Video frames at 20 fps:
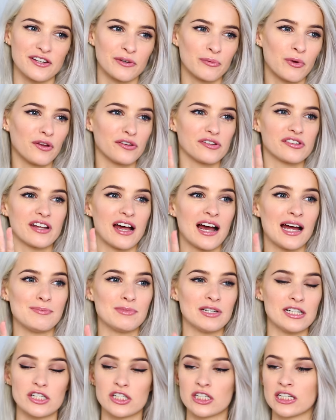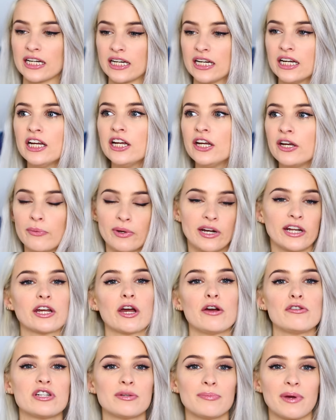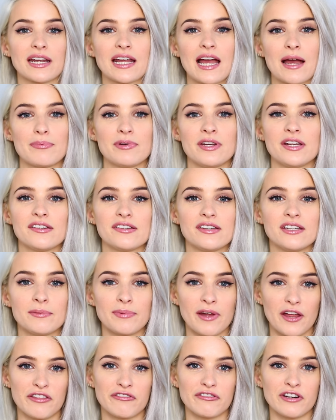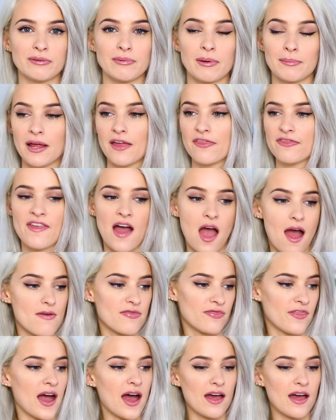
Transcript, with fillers: So the ones that I'm literally, when I go to my cabinets in the bathroom, I'm like that.